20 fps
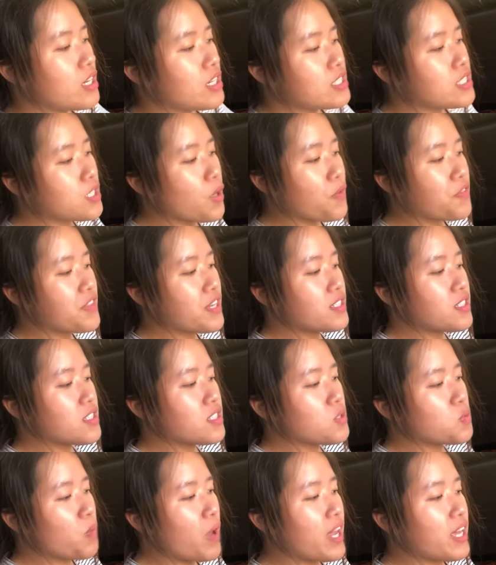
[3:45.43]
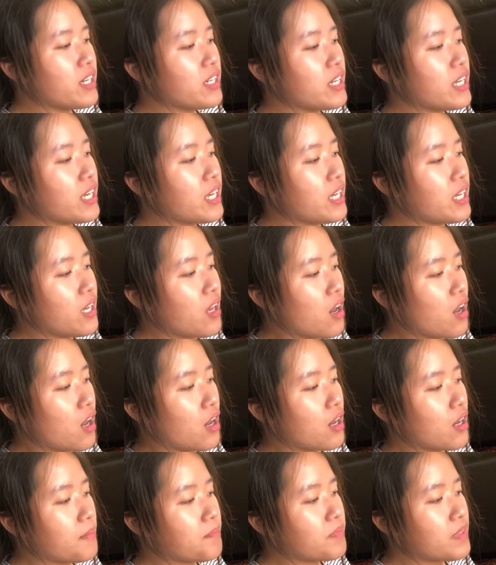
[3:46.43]
So this is when he
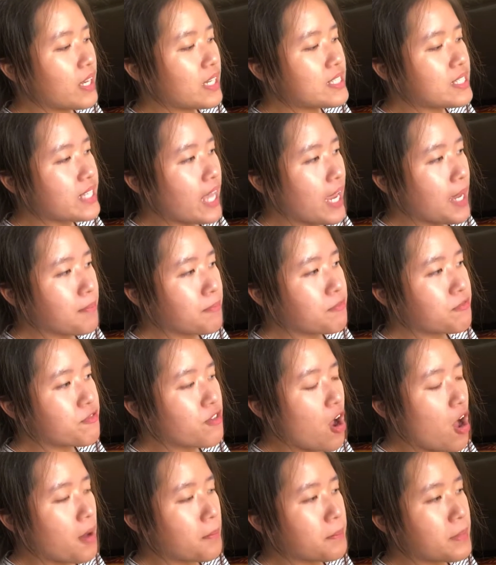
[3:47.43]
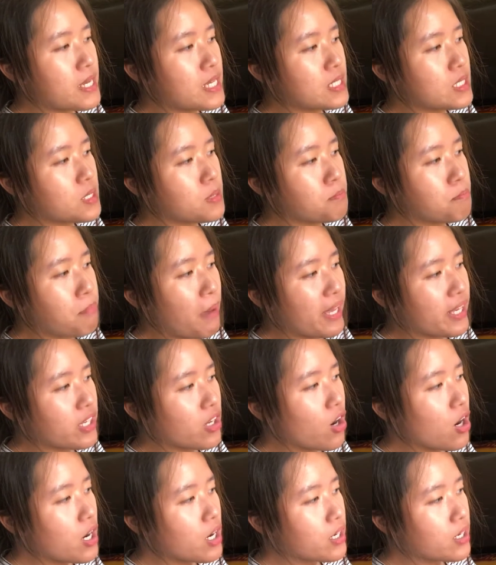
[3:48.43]
escaped from his
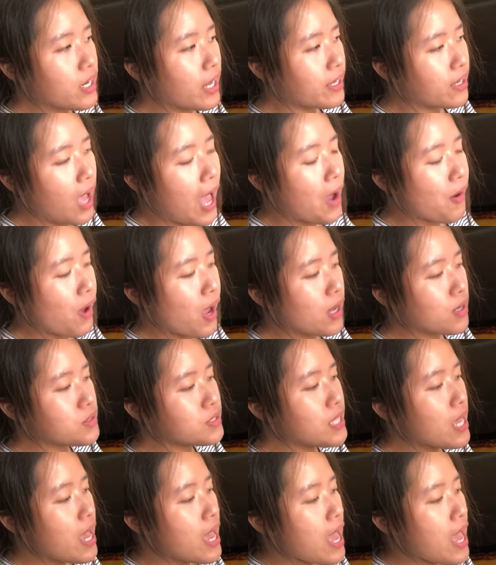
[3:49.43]
backyard, like our house,